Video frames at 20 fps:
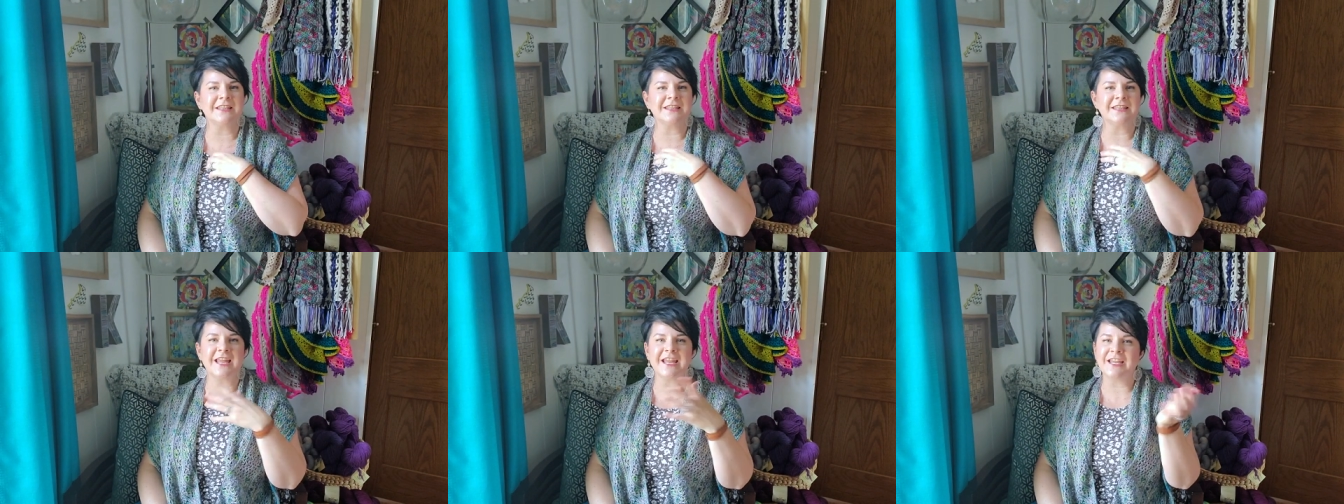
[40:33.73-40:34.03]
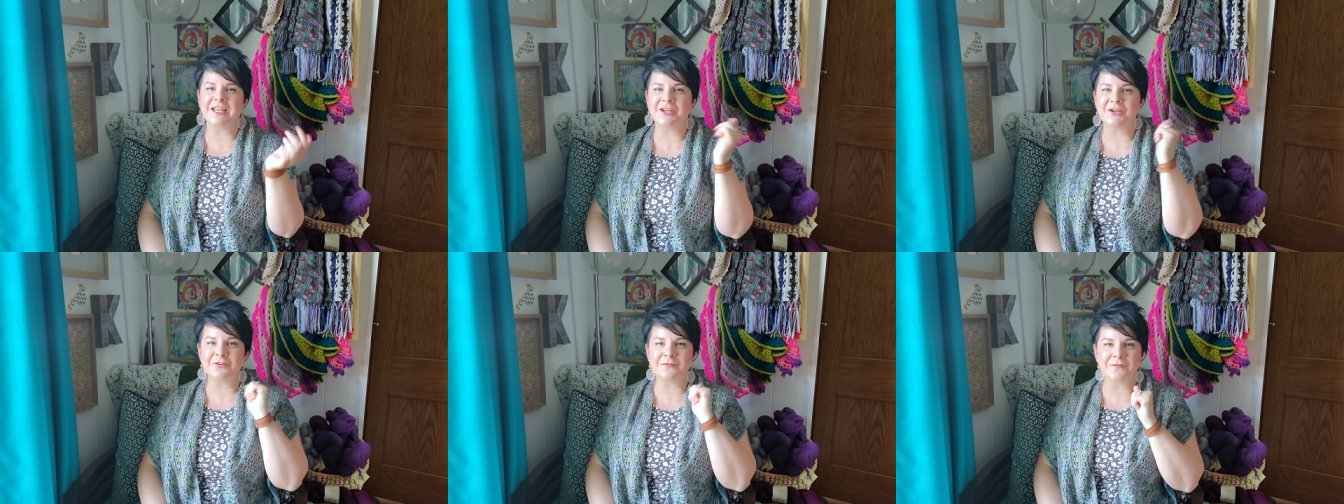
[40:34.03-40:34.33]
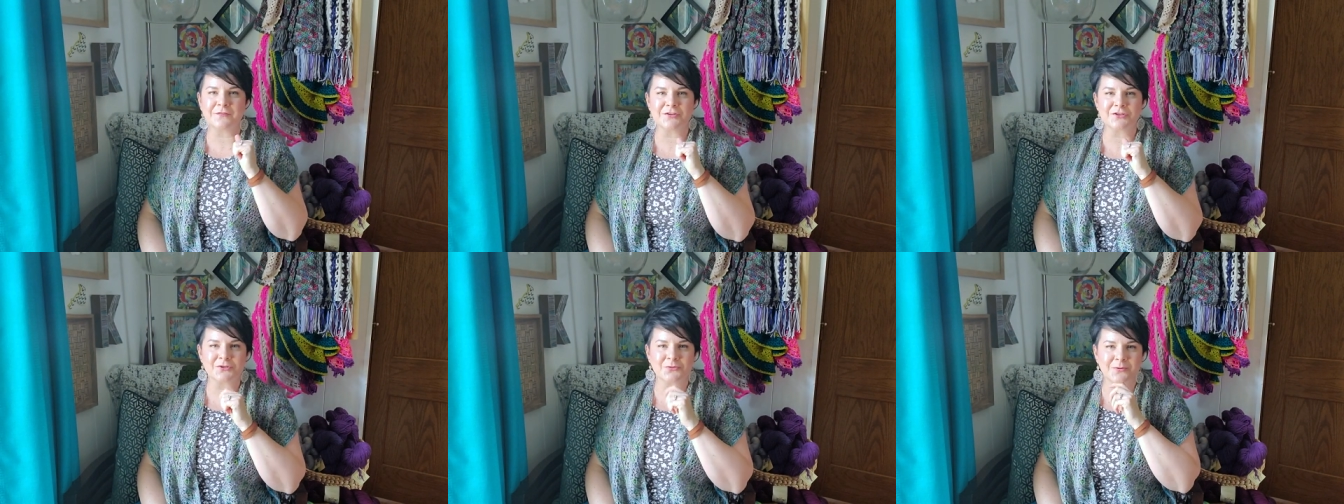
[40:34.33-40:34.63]
Thank you
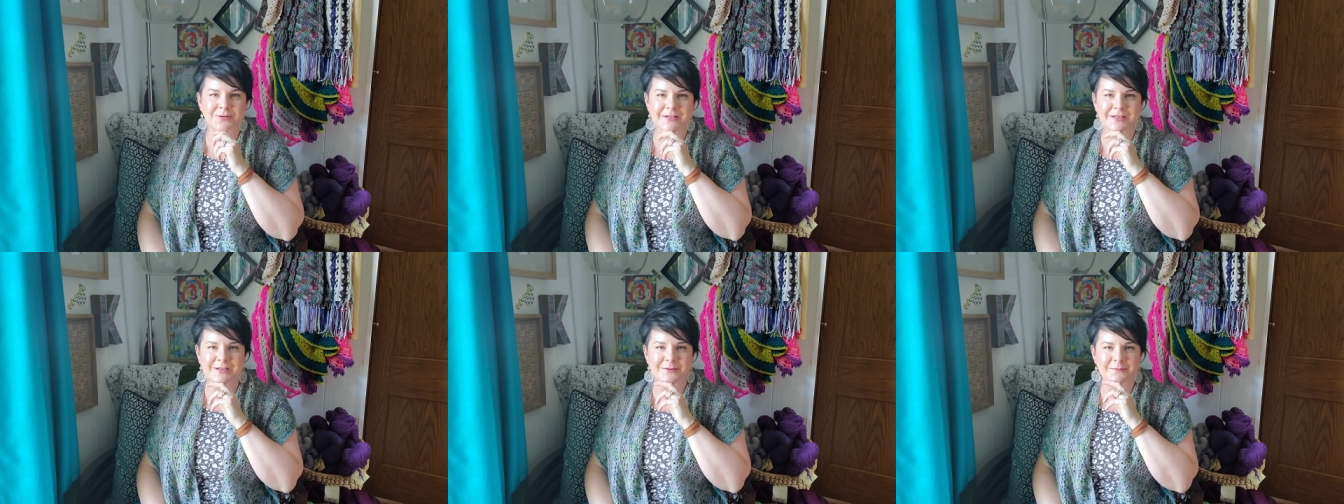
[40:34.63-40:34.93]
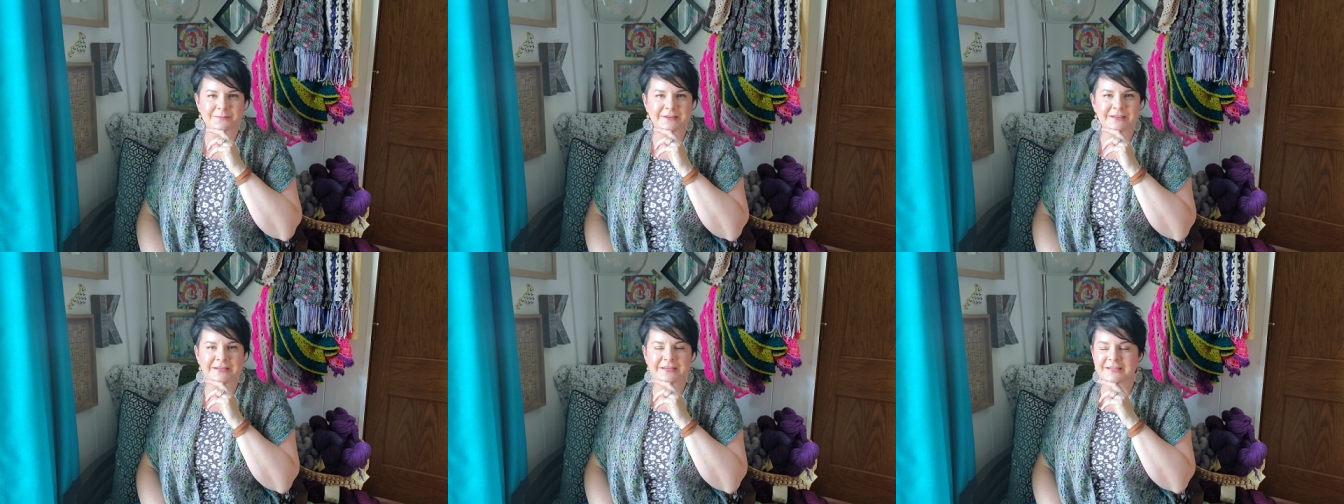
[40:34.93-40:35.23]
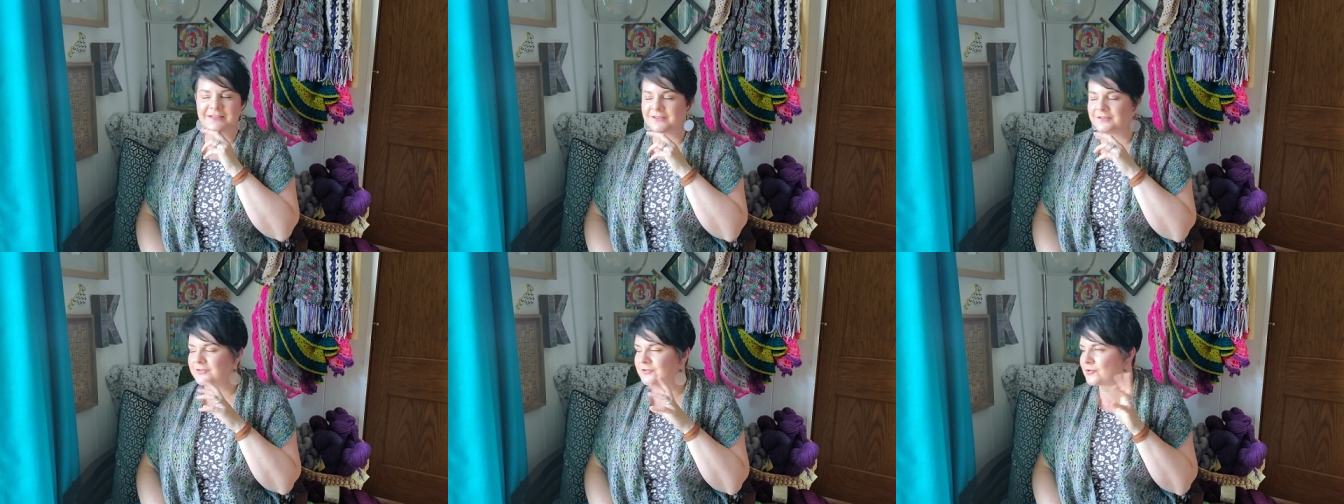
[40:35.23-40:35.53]
for joining
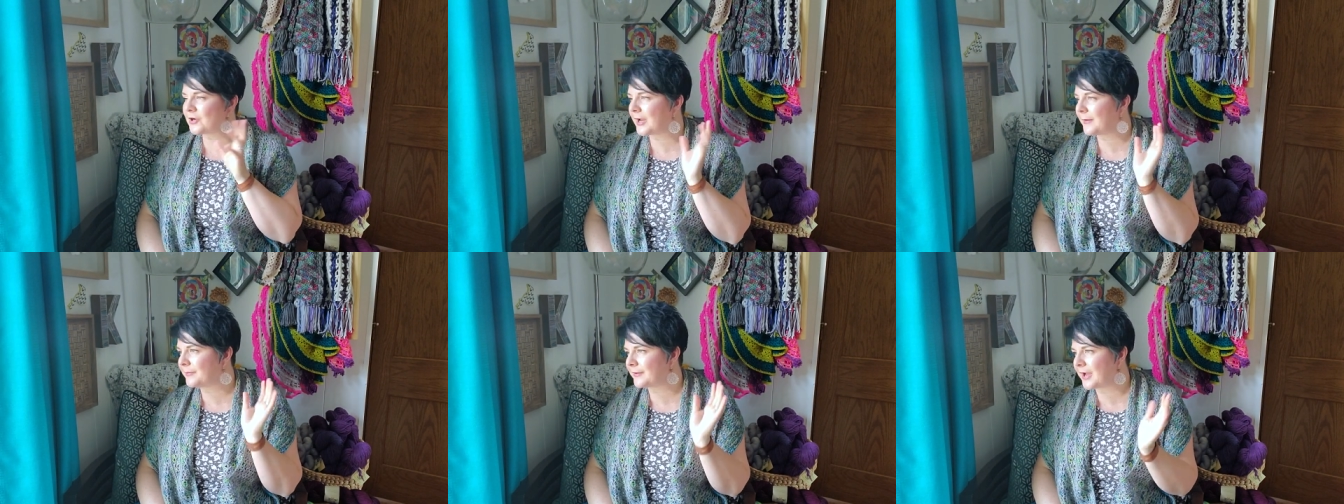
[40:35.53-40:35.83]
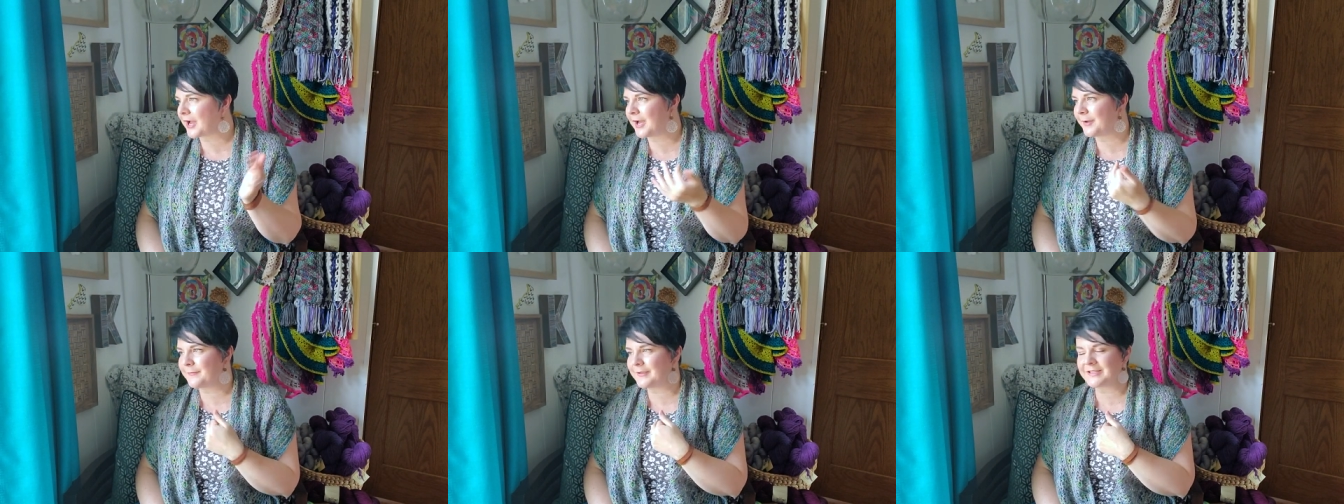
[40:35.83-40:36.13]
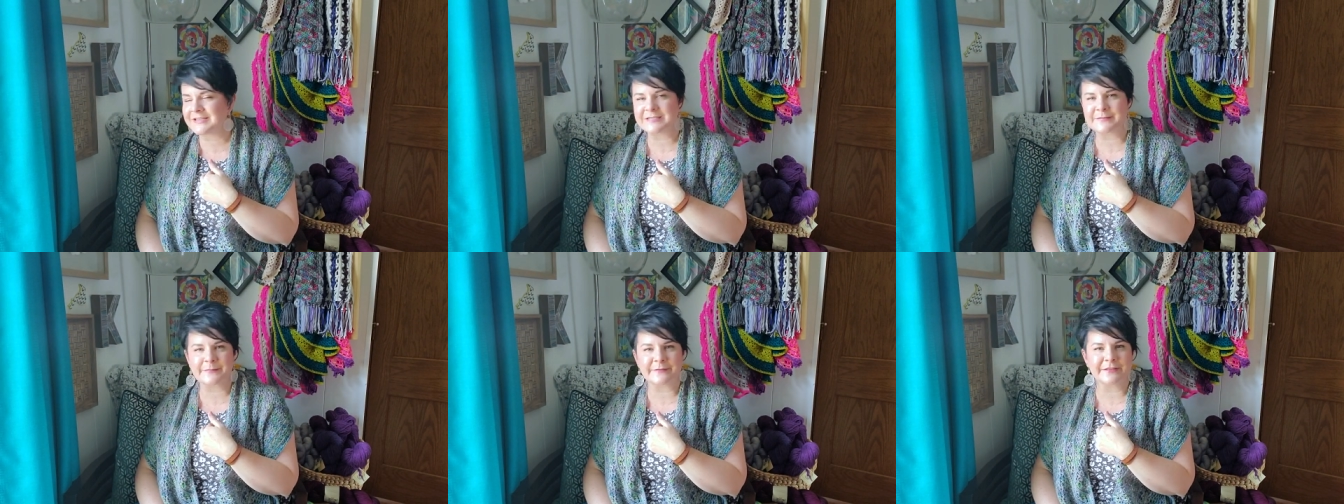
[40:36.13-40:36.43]
me. Drop
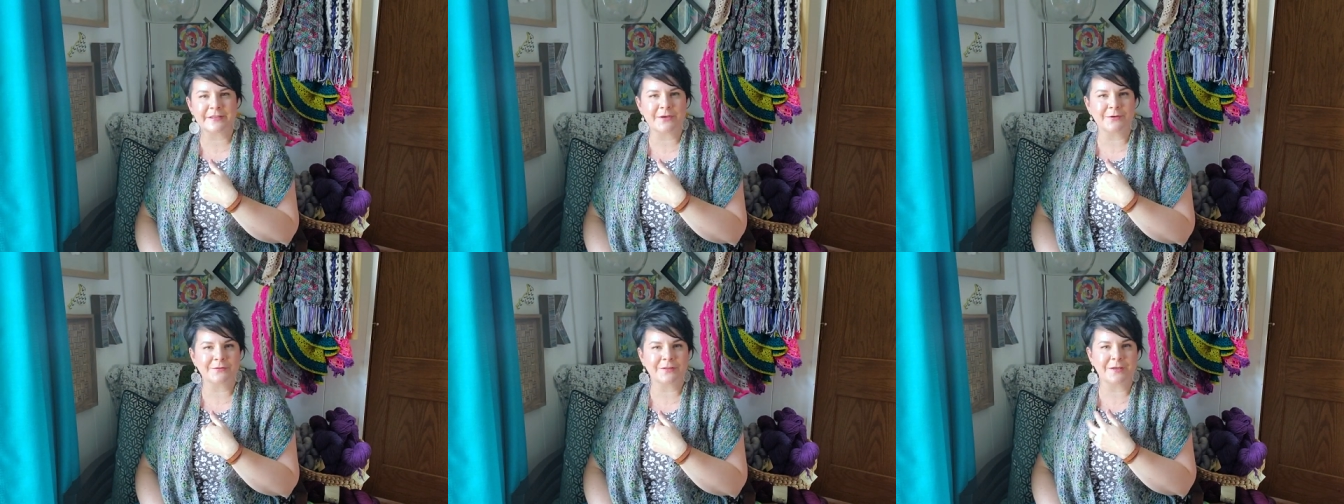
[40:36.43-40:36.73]
comments below.